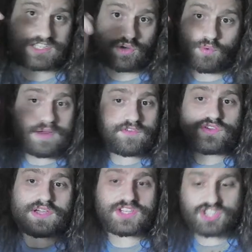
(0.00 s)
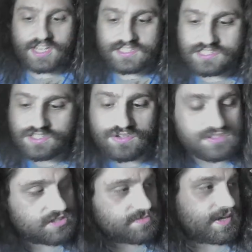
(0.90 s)
or whenever you get a chance to use
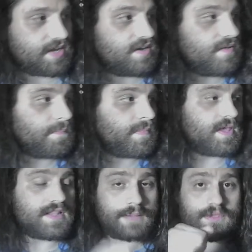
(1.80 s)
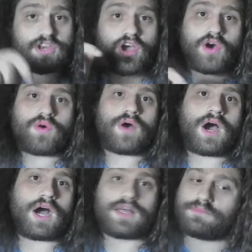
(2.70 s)
this, man. Let me know.
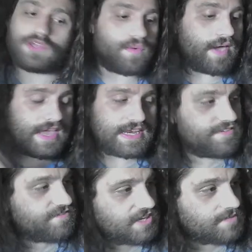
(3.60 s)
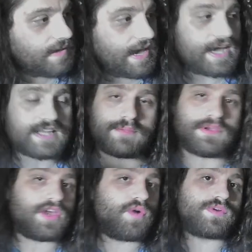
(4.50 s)
Let me know any feedback. Let
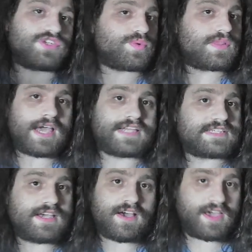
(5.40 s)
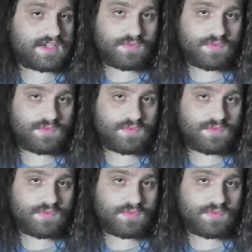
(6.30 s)
me know what you would like to like.